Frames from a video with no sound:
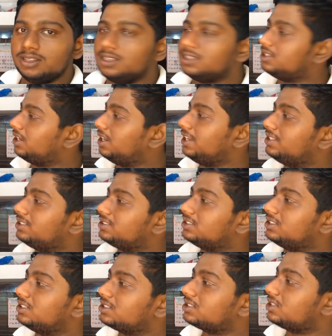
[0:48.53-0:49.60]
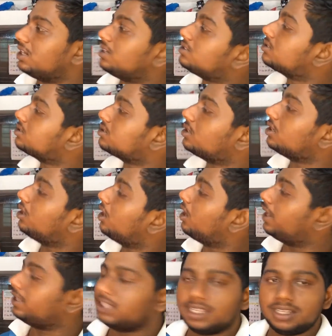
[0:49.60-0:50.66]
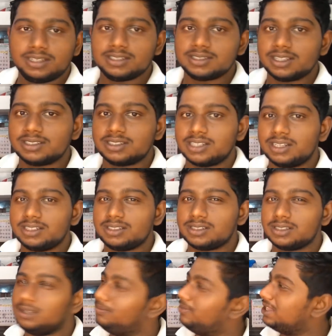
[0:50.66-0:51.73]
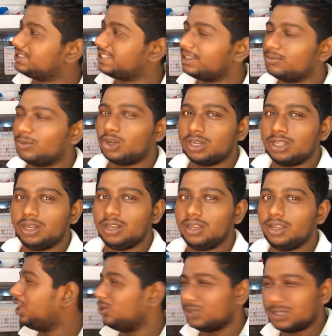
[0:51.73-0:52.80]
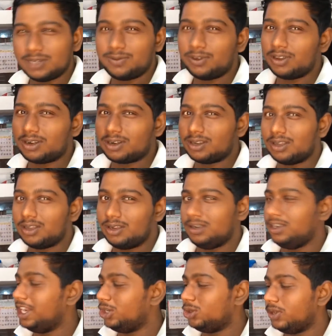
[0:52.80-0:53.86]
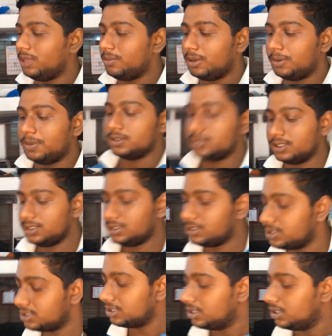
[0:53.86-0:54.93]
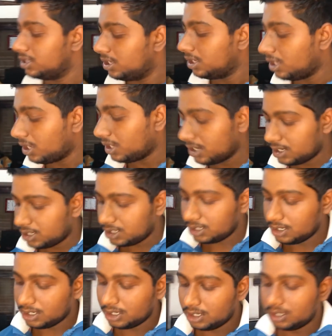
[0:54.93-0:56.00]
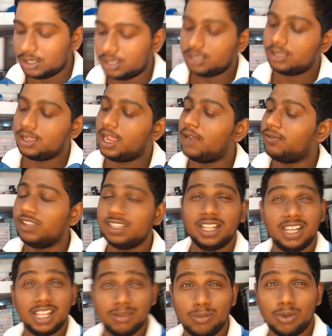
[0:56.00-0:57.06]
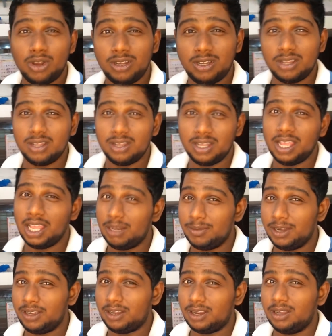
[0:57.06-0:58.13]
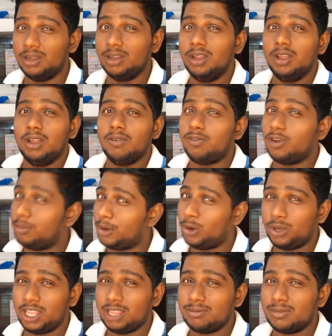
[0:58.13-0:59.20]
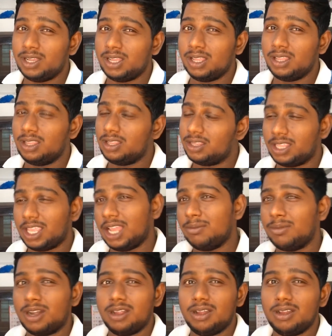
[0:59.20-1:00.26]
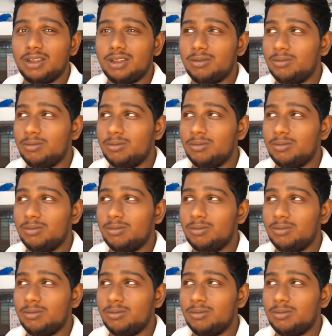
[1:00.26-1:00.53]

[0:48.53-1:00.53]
It is a Studs. I think it is a Studs basic model. I use it for day-to-day purposes. And after that, I bought a helmet for mounting my camera.